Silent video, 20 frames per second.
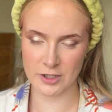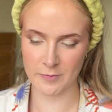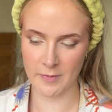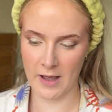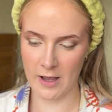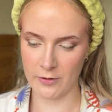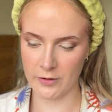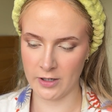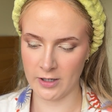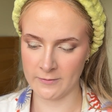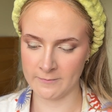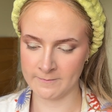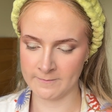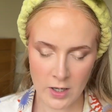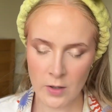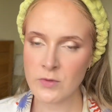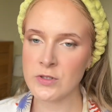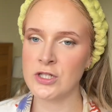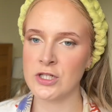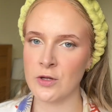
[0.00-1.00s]
Powder. When
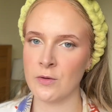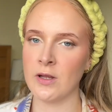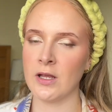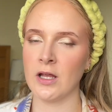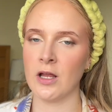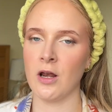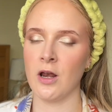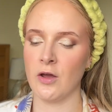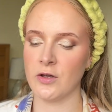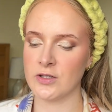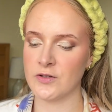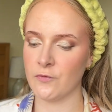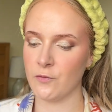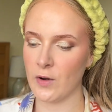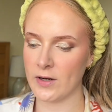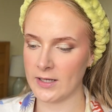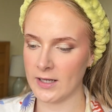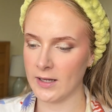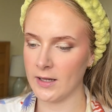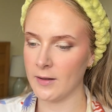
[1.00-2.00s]
I was doing loads of
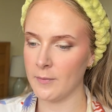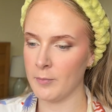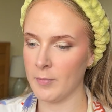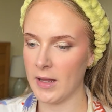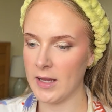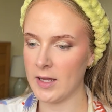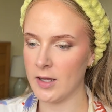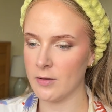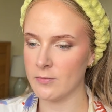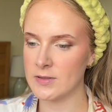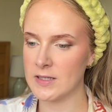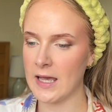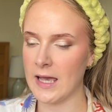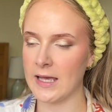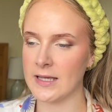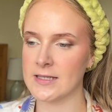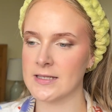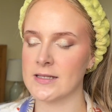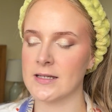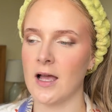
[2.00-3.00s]
wedding makeup
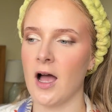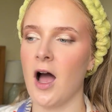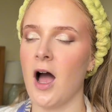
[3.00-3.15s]
tests,